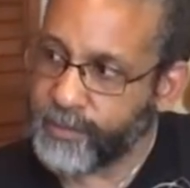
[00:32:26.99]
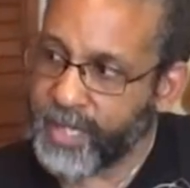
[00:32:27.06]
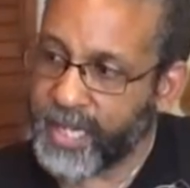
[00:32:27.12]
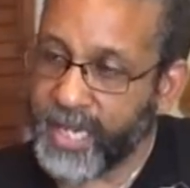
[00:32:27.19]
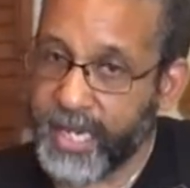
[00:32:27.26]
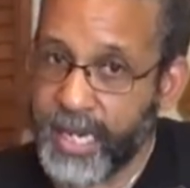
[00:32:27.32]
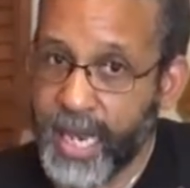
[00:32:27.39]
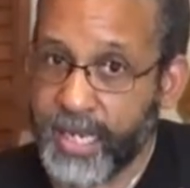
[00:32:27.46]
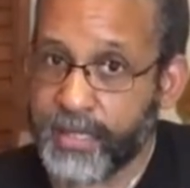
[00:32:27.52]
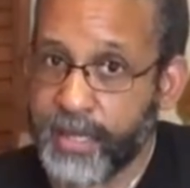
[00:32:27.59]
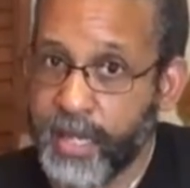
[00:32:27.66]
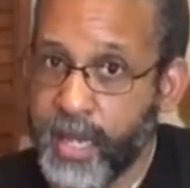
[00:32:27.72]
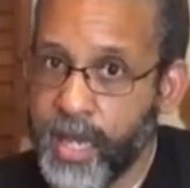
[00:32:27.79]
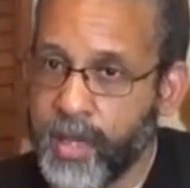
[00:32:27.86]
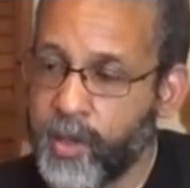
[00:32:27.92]

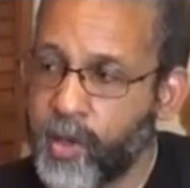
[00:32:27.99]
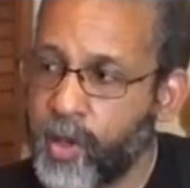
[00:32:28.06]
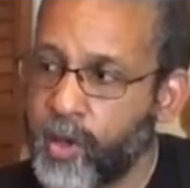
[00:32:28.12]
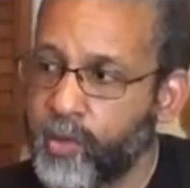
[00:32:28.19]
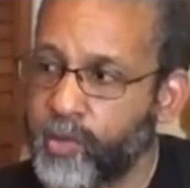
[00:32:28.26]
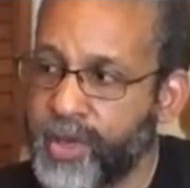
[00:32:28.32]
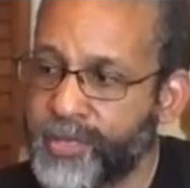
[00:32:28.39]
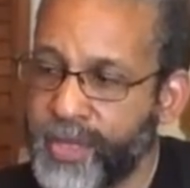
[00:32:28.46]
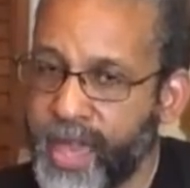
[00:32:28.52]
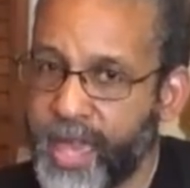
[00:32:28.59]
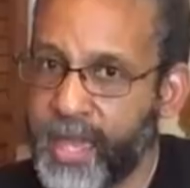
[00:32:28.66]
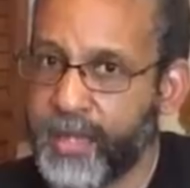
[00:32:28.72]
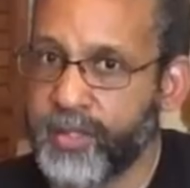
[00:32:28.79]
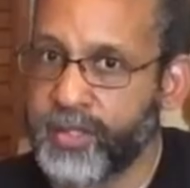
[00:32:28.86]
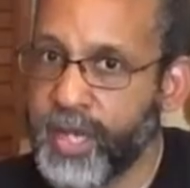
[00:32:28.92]
connecting with
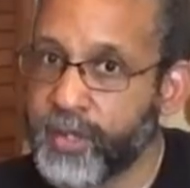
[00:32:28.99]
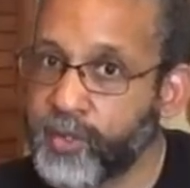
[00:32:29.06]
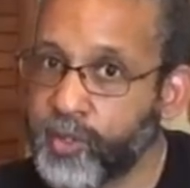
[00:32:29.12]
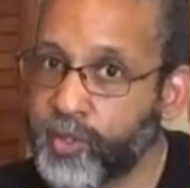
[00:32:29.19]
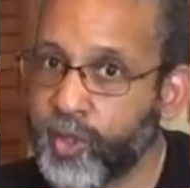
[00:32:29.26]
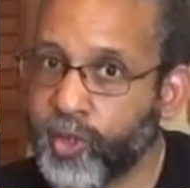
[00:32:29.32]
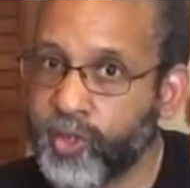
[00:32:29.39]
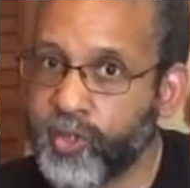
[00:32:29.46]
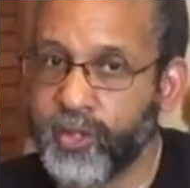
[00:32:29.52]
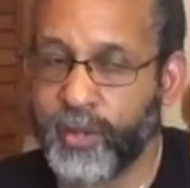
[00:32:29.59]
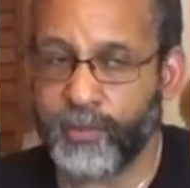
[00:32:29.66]
ancestors.